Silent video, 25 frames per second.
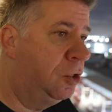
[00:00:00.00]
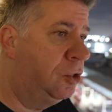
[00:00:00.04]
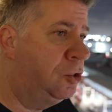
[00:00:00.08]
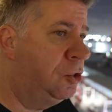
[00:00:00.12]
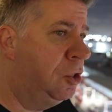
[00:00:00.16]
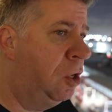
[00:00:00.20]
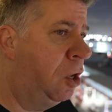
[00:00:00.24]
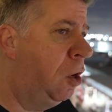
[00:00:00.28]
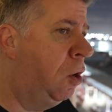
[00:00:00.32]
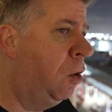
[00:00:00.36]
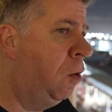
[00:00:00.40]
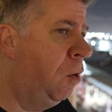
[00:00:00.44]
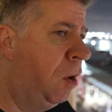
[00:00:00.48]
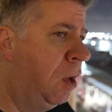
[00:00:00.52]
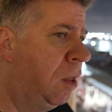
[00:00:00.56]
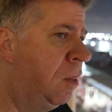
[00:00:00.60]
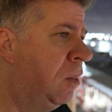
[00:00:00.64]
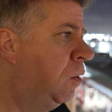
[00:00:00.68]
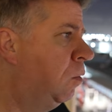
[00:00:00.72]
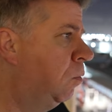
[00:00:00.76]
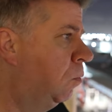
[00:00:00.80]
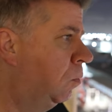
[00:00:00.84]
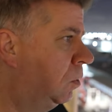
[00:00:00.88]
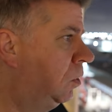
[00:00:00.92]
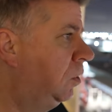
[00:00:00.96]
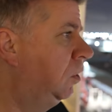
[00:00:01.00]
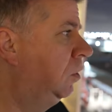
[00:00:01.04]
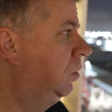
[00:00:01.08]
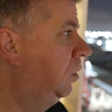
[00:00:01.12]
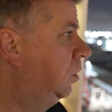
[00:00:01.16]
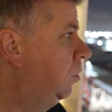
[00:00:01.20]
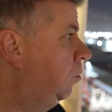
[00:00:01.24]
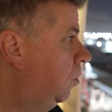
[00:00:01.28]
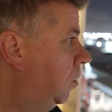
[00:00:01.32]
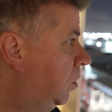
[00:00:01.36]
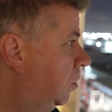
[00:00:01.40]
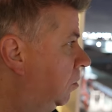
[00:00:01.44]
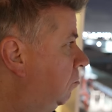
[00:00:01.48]
So uh, clearly
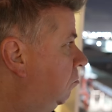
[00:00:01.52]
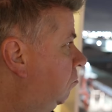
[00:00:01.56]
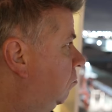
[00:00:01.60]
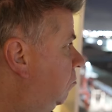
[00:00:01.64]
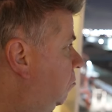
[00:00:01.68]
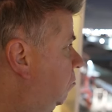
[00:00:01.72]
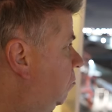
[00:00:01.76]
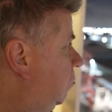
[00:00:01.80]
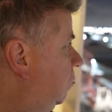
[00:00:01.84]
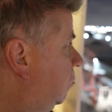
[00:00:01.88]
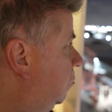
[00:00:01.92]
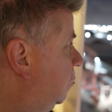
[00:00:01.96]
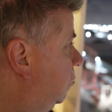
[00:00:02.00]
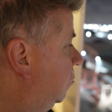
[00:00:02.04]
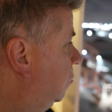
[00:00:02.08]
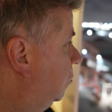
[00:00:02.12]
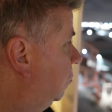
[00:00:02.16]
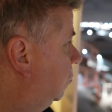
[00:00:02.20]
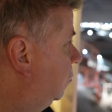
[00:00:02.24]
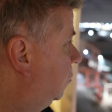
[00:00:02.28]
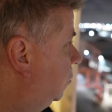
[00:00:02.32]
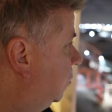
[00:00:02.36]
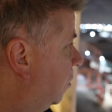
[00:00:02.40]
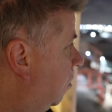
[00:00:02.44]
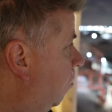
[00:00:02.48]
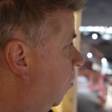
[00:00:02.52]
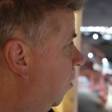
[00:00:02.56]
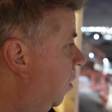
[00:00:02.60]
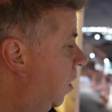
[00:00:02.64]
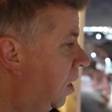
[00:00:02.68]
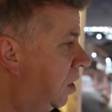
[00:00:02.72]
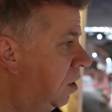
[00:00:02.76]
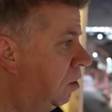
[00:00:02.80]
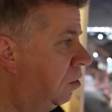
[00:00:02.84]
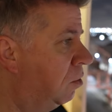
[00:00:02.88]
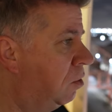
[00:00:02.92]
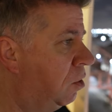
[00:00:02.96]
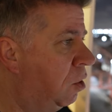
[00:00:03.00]
we're somewhere.
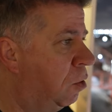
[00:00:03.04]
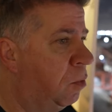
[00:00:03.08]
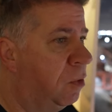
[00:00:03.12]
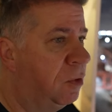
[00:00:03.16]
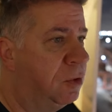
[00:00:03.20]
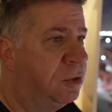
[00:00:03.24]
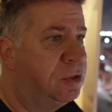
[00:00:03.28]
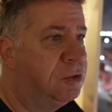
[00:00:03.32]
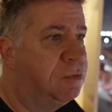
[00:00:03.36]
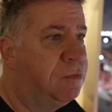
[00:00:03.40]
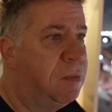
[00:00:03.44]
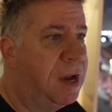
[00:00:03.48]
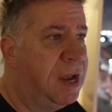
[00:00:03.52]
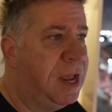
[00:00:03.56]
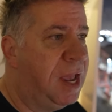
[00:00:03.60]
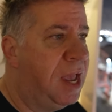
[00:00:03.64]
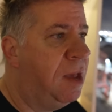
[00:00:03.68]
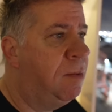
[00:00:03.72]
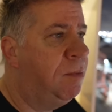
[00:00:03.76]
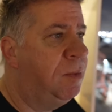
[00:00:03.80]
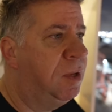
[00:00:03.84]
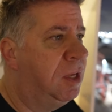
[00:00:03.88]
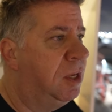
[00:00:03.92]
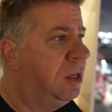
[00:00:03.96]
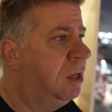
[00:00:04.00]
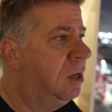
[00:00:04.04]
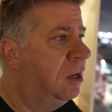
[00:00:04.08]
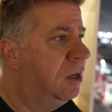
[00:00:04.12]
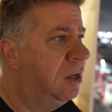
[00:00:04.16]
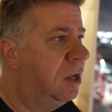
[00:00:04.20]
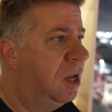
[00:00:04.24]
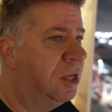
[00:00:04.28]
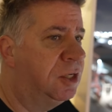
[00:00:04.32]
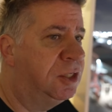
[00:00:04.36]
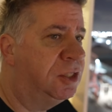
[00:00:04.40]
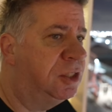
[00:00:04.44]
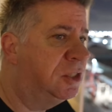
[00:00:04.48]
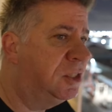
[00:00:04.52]
I don't know whether it's Miami. I,
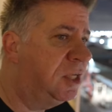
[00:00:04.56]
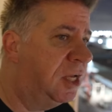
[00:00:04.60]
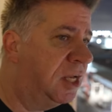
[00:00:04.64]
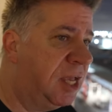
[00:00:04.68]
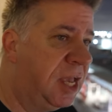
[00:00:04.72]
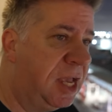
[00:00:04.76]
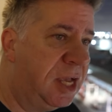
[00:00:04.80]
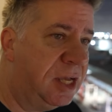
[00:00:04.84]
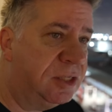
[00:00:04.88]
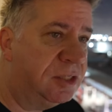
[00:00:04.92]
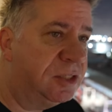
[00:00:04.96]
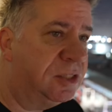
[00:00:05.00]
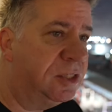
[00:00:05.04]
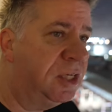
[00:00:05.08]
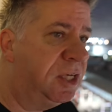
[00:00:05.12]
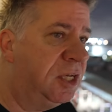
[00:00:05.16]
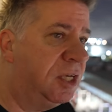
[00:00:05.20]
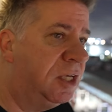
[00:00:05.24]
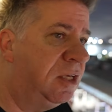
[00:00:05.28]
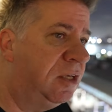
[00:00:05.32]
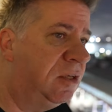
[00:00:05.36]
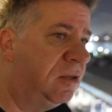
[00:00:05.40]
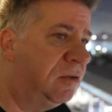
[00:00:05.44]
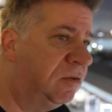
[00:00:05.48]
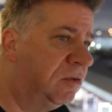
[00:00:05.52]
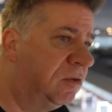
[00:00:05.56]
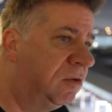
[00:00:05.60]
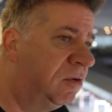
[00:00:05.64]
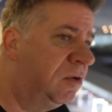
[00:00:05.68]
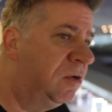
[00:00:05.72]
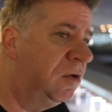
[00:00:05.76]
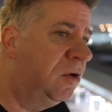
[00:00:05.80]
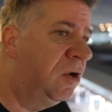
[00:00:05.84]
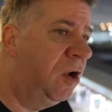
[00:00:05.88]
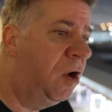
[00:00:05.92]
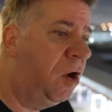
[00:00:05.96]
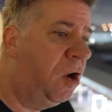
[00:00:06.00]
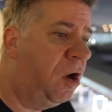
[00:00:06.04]
just I can't see
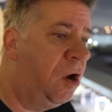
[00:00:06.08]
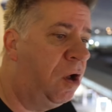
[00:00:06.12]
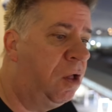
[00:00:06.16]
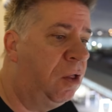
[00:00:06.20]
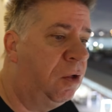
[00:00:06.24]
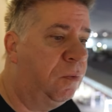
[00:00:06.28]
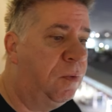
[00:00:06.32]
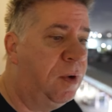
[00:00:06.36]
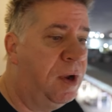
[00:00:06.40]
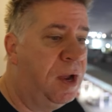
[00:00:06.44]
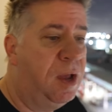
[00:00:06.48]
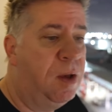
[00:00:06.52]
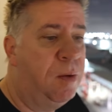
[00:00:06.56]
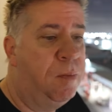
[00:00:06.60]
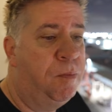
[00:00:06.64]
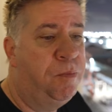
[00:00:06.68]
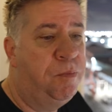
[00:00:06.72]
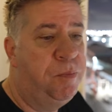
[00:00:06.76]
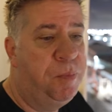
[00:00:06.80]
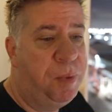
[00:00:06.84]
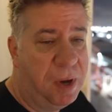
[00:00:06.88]
all around.